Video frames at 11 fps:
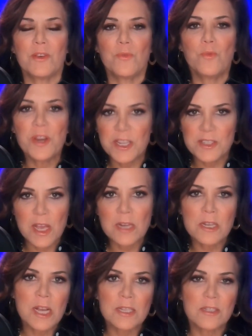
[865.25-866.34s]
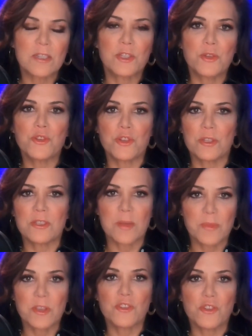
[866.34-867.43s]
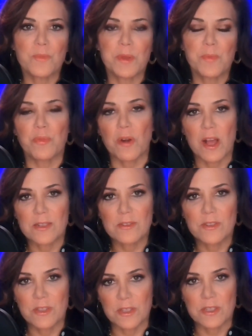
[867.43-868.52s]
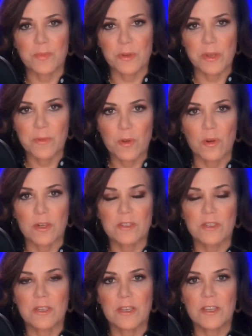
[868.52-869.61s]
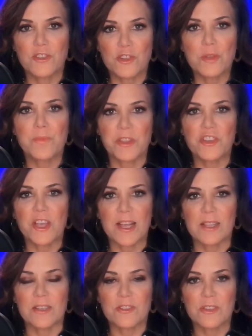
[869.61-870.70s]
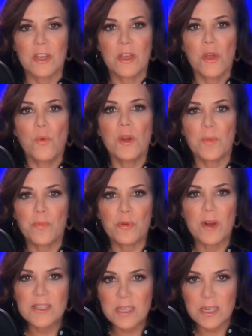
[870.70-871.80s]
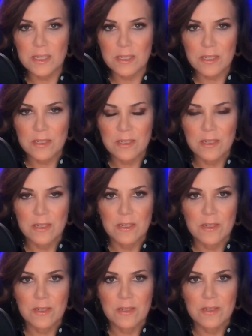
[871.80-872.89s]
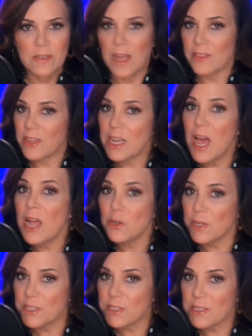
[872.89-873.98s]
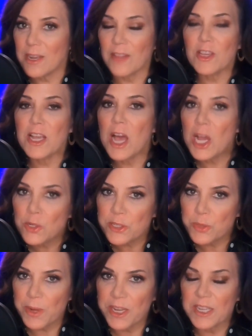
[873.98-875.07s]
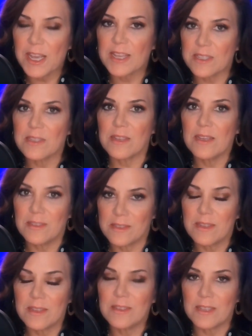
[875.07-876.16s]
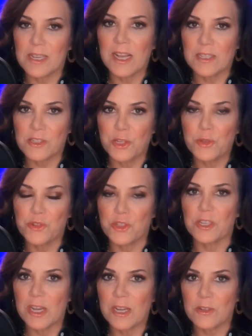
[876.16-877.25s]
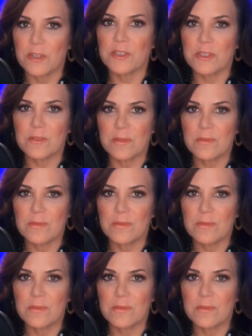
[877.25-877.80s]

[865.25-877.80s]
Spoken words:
When it's unconstitutional, something should be brought to the Supreme Court. It should be challenged. When a president, not the Congress, Randi, as it is in the Constitution, the Congress